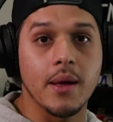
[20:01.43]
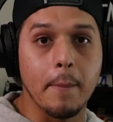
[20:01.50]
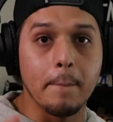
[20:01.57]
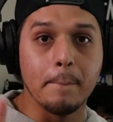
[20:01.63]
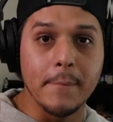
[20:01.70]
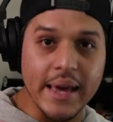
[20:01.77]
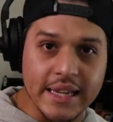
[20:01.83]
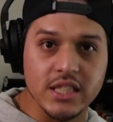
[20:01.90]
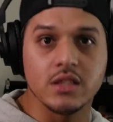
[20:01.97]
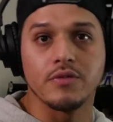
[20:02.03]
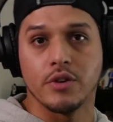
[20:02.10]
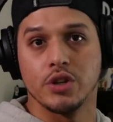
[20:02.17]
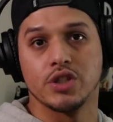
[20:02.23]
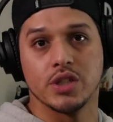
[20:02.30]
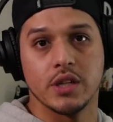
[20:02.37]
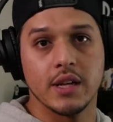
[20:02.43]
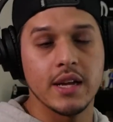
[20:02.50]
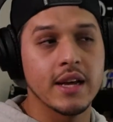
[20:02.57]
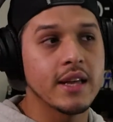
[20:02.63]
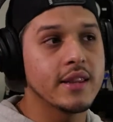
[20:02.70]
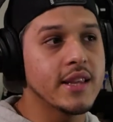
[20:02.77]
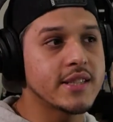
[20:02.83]
the mixed version.
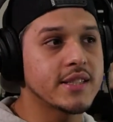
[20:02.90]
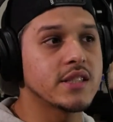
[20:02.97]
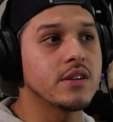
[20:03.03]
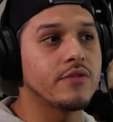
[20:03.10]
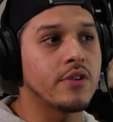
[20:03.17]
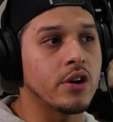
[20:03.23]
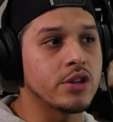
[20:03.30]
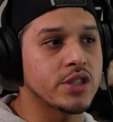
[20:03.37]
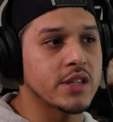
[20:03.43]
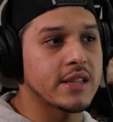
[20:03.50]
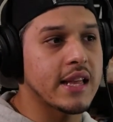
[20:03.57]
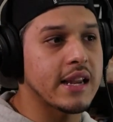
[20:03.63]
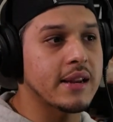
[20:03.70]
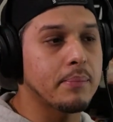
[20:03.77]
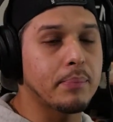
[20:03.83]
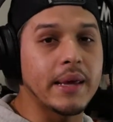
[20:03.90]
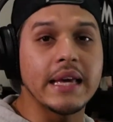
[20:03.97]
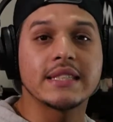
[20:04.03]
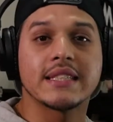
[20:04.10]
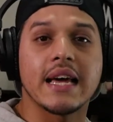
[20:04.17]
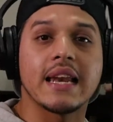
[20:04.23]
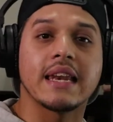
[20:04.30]
This is the version that
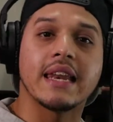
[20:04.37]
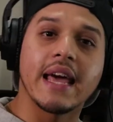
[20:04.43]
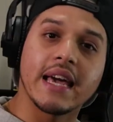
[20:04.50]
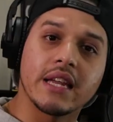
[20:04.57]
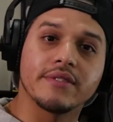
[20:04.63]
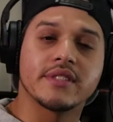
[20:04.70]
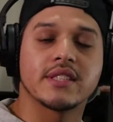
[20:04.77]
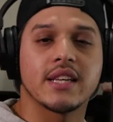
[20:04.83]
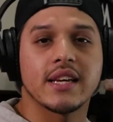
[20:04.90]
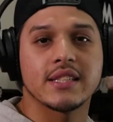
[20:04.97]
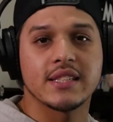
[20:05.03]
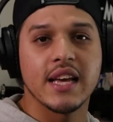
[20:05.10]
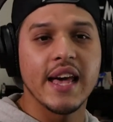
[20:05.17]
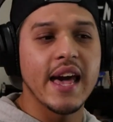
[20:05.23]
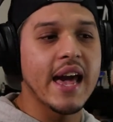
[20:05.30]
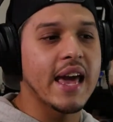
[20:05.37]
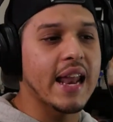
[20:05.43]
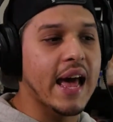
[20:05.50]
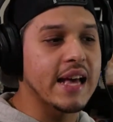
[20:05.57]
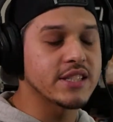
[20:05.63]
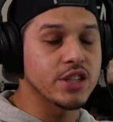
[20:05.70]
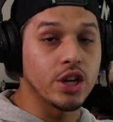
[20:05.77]
peaks at -6
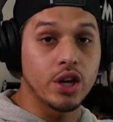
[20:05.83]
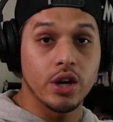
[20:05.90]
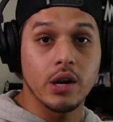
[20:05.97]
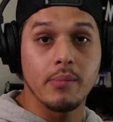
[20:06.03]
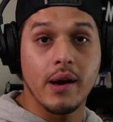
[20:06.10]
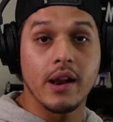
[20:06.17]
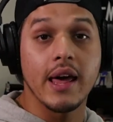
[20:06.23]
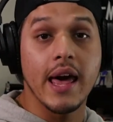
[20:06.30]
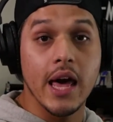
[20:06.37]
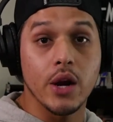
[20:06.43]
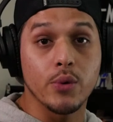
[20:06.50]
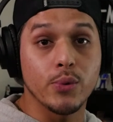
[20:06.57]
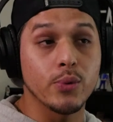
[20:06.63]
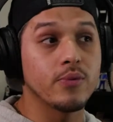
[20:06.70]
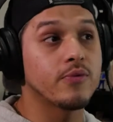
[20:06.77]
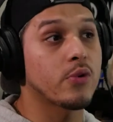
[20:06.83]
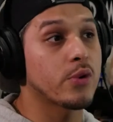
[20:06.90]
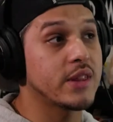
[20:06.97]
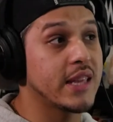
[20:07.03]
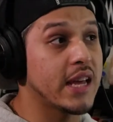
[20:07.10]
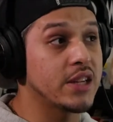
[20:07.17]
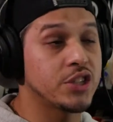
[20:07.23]
and has a good amount of headroom
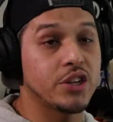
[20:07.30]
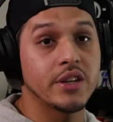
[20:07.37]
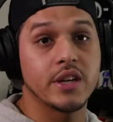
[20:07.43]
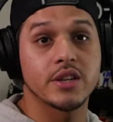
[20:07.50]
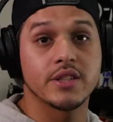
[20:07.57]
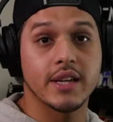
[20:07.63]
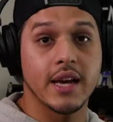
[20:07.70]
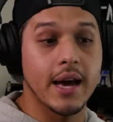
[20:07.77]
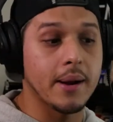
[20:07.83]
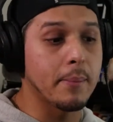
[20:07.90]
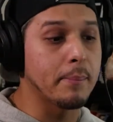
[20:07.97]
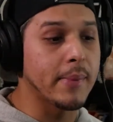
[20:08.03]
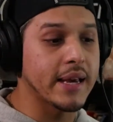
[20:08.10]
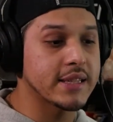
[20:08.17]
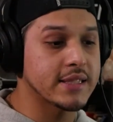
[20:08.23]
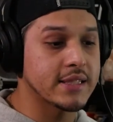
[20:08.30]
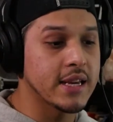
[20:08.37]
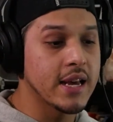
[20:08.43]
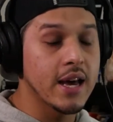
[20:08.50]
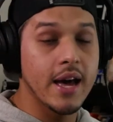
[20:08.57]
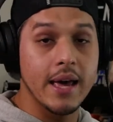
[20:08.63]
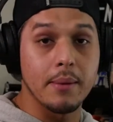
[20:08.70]
for the engineer to kind of mix
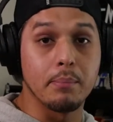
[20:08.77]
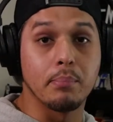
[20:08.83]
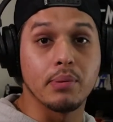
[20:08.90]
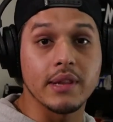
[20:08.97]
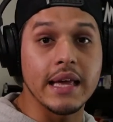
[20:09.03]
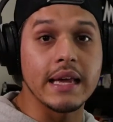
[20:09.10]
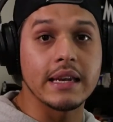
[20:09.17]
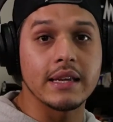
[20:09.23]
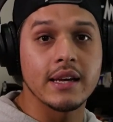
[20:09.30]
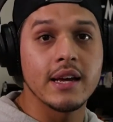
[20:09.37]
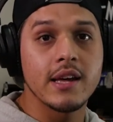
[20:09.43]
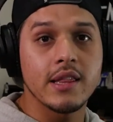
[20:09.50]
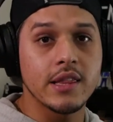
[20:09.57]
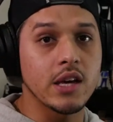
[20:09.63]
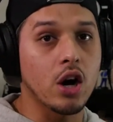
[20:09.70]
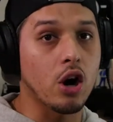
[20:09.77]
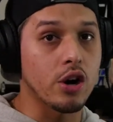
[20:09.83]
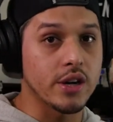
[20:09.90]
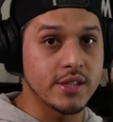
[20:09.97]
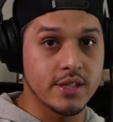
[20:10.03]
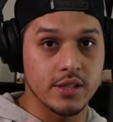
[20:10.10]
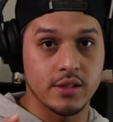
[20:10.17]
and blend the
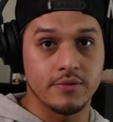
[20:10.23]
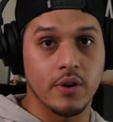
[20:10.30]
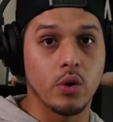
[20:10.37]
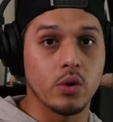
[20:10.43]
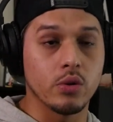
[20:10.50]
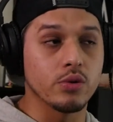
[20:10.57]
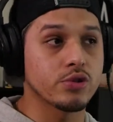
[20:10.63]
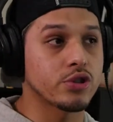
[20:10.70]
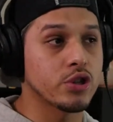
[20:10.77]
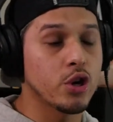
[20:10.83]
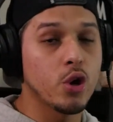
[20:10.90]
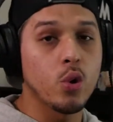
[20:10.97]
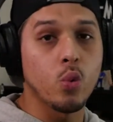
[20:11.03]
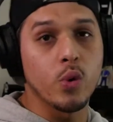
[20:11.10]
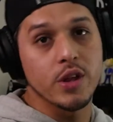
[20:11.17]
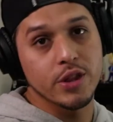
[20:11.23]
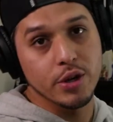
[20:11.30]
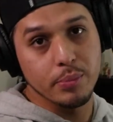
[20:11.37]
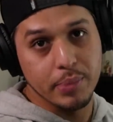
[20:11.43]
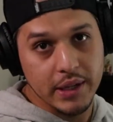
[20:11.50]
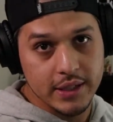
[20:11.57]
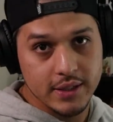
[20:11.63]
artist's vocals with
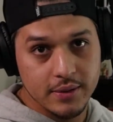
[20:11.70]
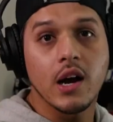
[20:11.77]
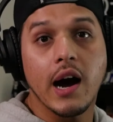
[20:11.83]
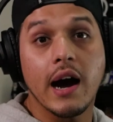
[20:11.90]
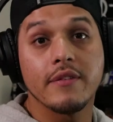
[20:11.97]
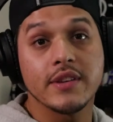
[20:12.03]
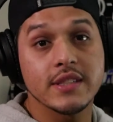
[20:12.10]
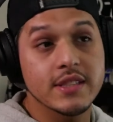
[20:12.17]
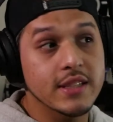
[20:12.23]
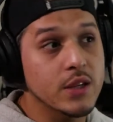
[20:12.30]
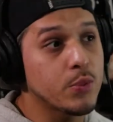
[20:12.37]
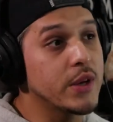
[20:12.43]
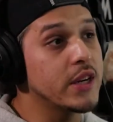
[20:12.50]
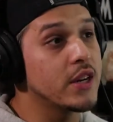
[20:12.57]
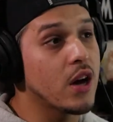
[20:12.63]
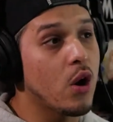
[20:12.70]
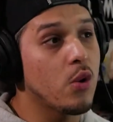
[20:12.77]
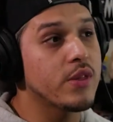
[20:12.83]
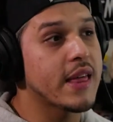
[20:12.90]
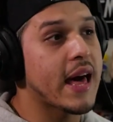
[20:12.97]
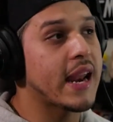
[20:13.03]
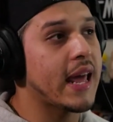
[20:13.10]
your beat. Now, obviously, we
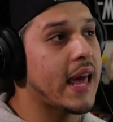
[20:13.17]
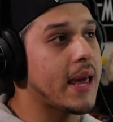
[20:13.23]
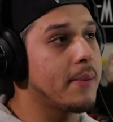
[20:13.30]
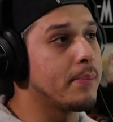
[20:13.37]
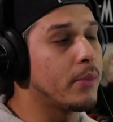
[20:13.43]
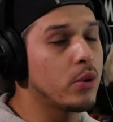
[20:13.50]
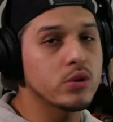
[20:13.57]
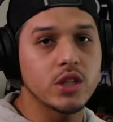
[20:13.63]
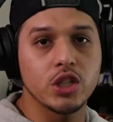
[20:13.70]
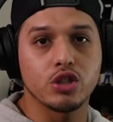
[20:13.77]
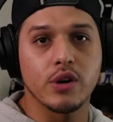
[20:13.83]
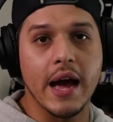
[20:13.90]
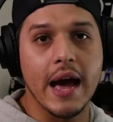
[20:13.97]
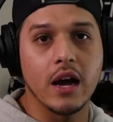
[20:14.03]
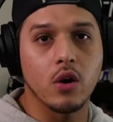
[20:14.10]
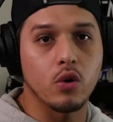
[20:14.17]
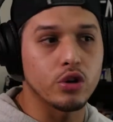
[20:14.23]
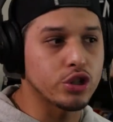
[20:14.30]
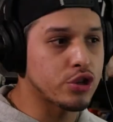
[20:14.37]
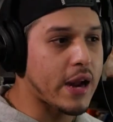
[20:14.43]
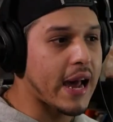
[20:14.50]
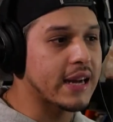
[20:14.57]
know that a multi-track
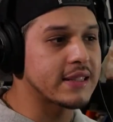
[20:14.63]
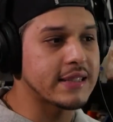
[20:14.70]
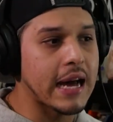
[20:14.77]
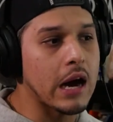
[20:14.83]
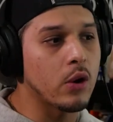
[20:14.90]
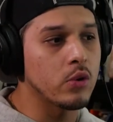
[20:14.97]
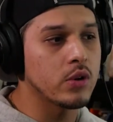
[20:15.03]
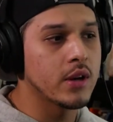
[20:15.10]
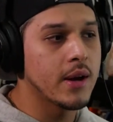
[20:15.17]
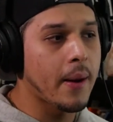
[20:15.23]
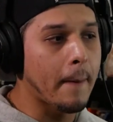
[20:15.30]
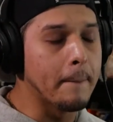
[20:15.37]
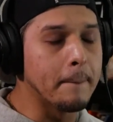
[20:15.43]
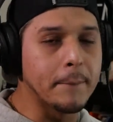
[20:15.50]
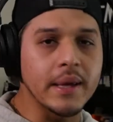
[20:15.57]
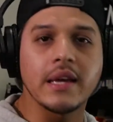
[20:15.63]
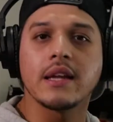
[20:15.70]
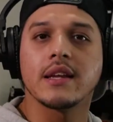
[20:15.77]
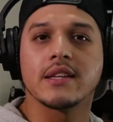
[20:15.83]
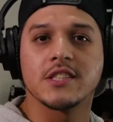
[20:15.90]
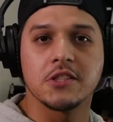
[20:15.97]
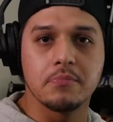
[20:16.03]
or tracked out
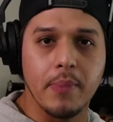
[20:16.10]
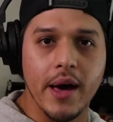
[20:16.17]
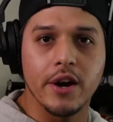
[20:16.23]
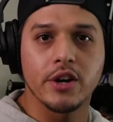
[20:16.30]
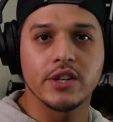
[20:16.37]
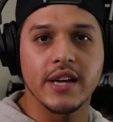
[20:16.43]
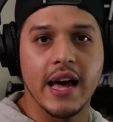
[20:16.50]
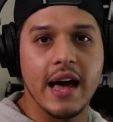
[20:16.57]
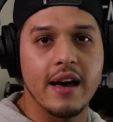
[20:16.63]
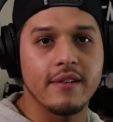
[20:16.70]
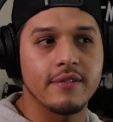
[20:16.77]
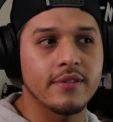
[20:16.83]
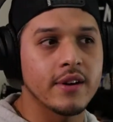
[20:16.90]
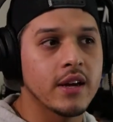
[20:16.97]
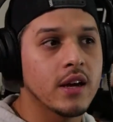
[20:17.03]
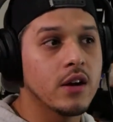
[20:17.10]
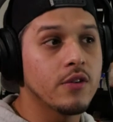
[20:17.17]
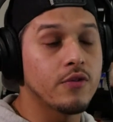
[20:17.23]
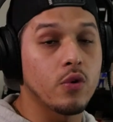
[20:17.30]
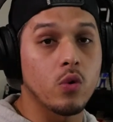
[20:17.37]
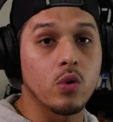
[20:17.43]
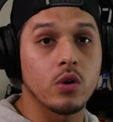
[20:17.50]
beat is better to have
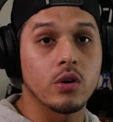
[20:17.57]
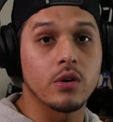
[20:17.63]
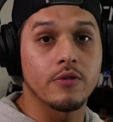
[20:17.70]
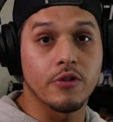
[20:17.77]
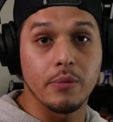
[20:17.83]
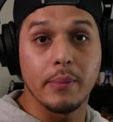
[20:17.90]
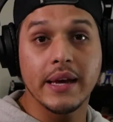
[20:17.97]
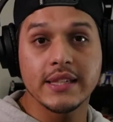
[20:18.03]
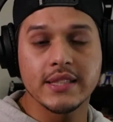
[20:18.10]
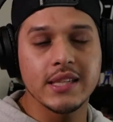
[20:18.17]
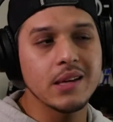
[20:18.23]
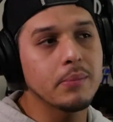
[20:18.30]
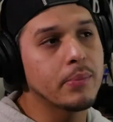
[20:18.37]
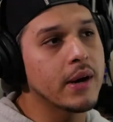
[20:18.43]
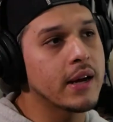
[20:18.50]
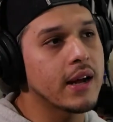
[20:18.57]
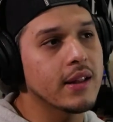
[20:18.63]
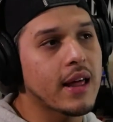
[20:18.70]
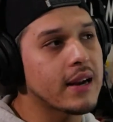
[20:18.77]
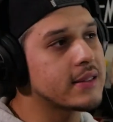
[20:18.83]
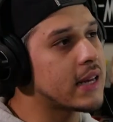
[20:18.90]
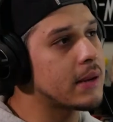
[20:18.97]
for mixing, but a
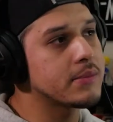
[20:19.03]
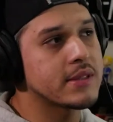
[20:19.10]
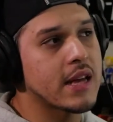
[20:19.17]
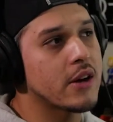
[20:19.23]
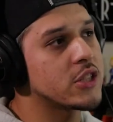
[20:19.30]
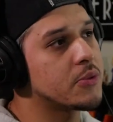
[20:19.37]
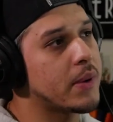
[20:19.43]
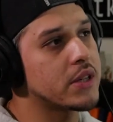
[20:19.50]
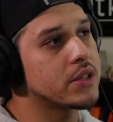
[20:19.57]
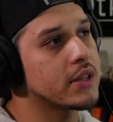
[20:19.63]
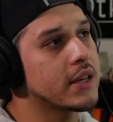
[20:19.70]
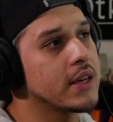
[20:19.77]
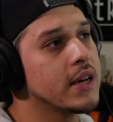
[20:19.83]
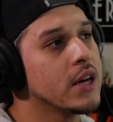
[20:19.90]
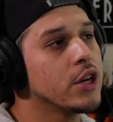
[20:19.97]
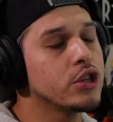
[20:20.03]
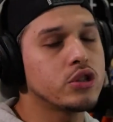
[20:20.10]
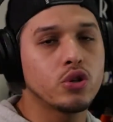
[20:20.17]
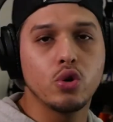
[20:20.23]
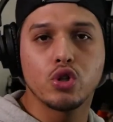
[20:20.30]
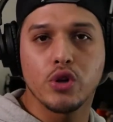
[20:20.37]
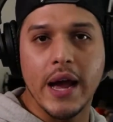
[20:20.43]
lot of times now, especially
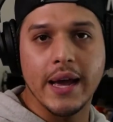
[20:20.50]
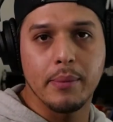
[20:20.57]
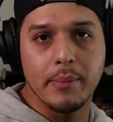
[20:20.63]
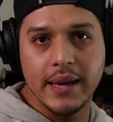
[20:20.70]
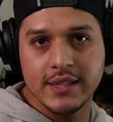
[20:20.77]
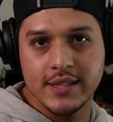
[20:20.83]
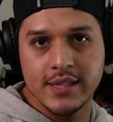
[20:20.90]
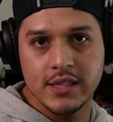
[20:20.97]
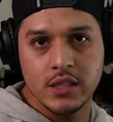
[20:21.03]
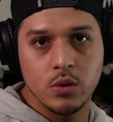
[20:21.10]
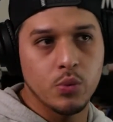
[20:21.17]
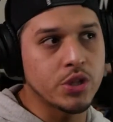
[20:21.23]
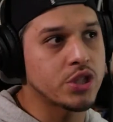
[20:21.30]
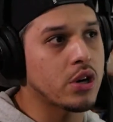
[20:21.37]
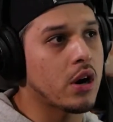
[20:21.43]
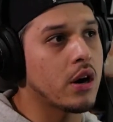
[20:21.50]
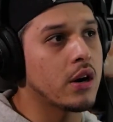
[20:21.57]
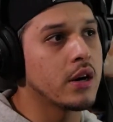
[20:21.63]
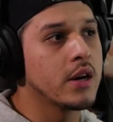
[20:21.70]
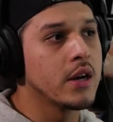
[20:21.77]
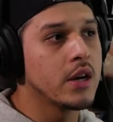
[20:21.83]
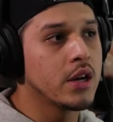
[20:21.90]
2-track mixes, which
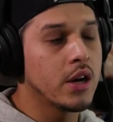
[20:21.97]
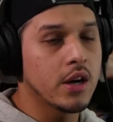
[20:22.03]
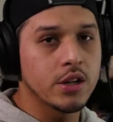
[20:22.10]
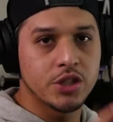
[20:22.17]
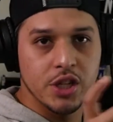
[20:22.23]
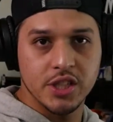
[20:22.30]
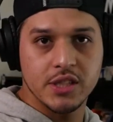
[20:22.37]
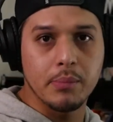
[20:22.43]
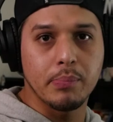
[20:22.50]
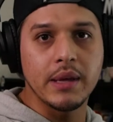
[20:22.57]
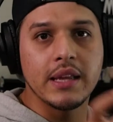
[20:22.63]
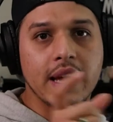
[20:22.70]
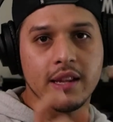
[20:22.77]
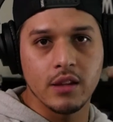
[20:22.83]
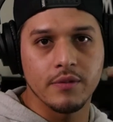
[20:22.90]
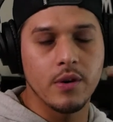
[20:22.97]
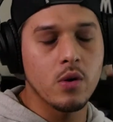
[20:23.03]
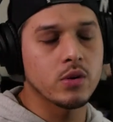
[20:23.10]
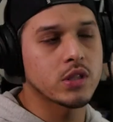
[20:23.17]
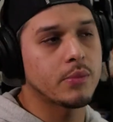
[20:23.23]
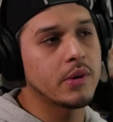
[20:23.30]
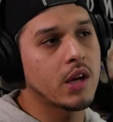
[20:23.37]
are just the beat and the
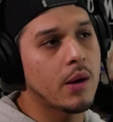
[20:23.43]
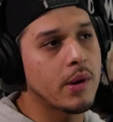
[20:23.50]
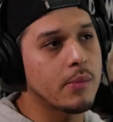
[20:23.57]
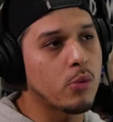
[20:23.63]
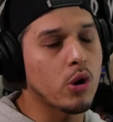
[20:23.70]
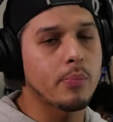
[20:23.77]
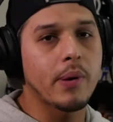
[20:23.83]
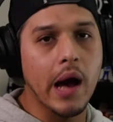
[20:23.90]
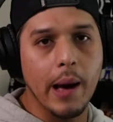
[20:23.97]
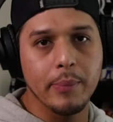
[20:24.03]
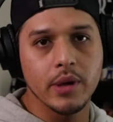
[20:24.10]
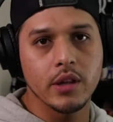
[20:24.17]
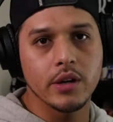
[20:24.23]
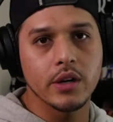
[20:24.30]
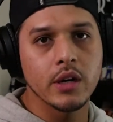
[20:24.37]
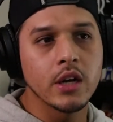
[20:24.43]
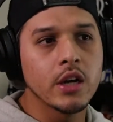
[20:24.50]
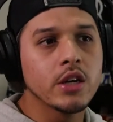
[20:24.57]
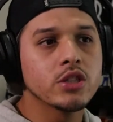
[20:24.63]
vocals, are becoming more popular.